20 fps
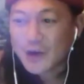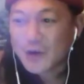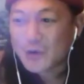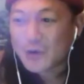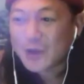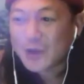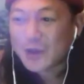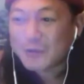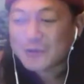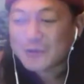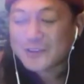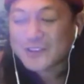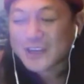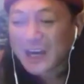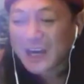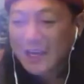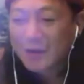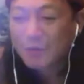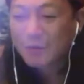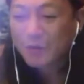it was
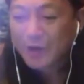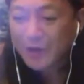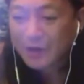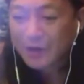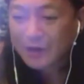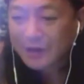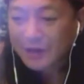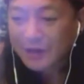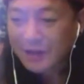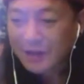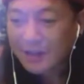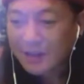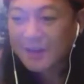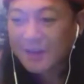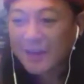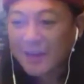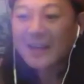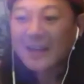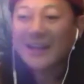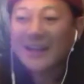kind of weird.
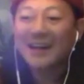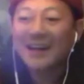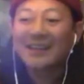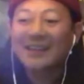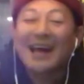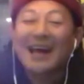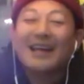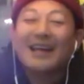I landed